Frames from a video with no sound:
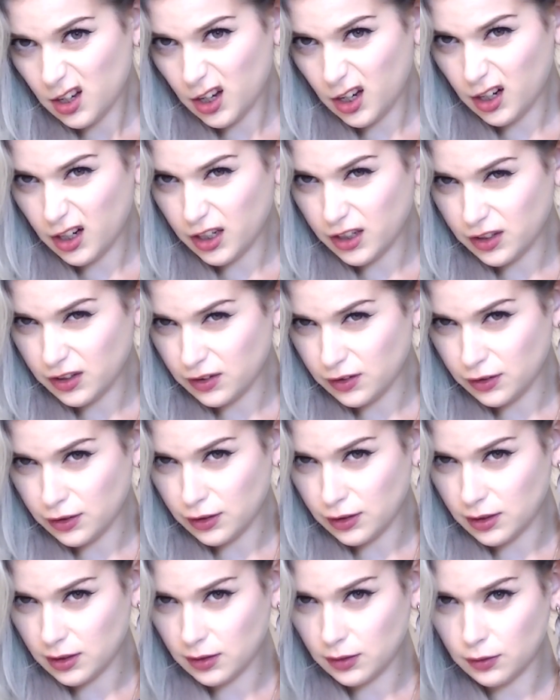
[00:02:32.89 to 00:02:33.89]
And I just
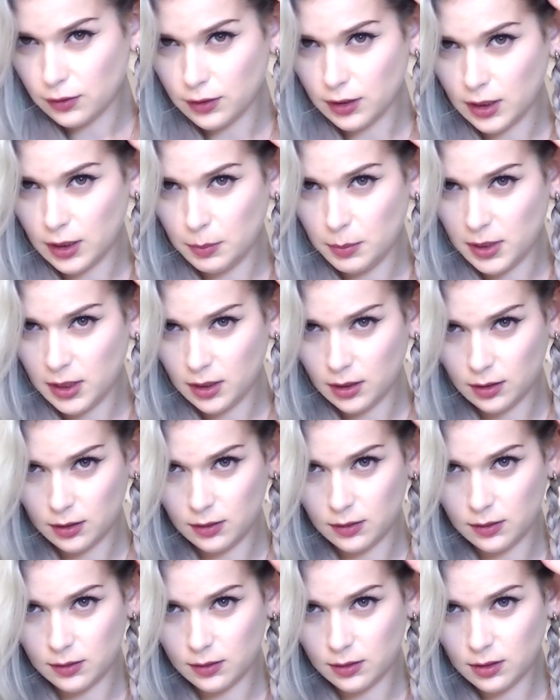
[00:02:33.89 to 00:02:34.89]
do this really
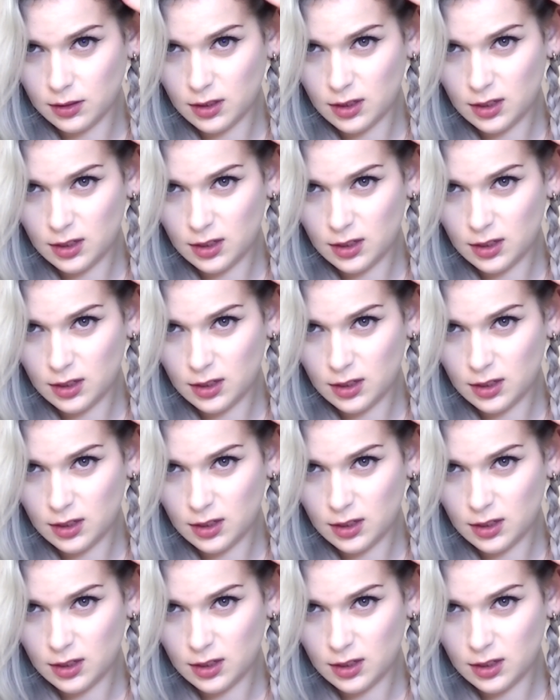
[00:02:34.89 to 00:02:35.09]
because